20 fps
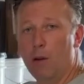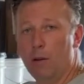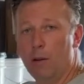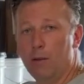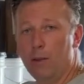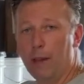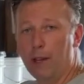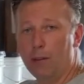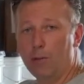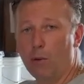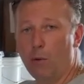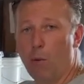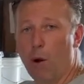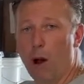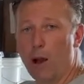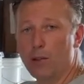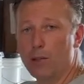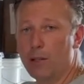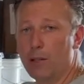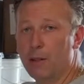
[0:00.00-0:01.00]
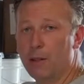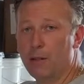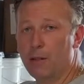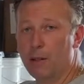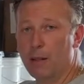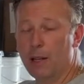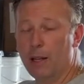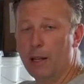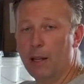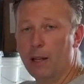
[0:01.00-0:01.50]
Thanks for watching,
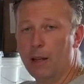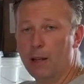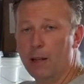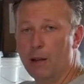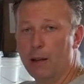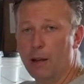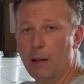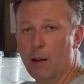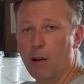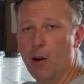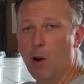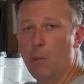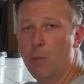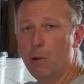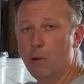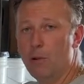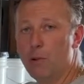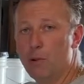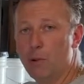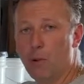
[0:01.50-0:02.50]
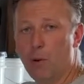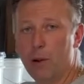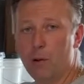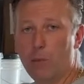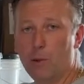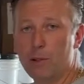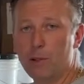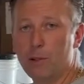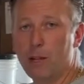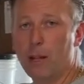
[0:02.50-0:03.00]
and hope you enjoyed.
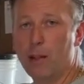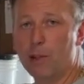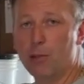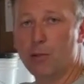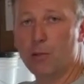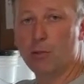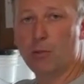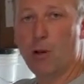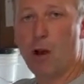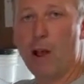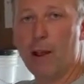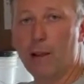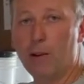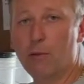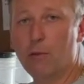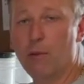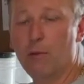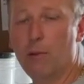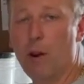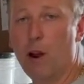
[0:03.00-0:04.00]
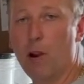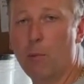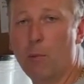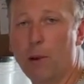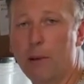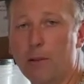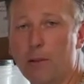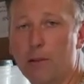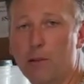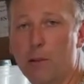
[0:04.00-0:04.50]
Once again, this is Ryan from
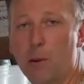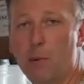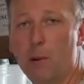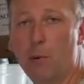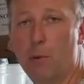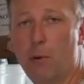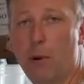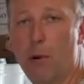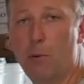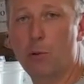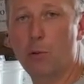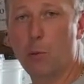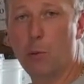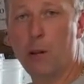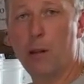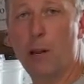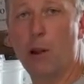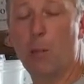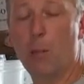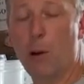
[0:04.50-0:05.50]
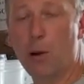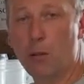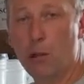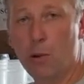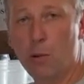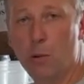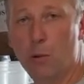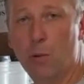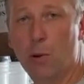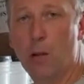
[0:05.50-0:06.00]
Fireplace and Chimney Pros, where we care about
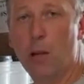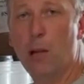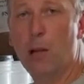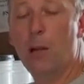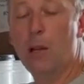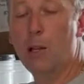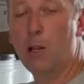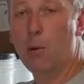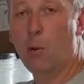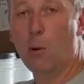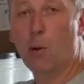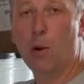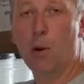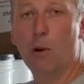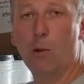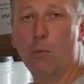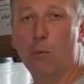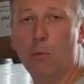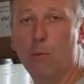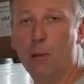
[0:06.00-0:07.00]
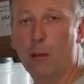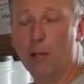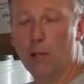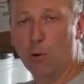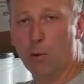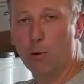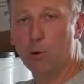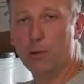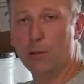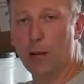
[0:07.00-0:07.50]
you, your home, and
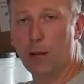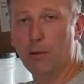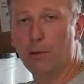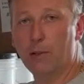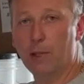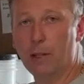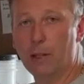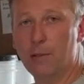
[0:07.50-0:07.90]
your safety.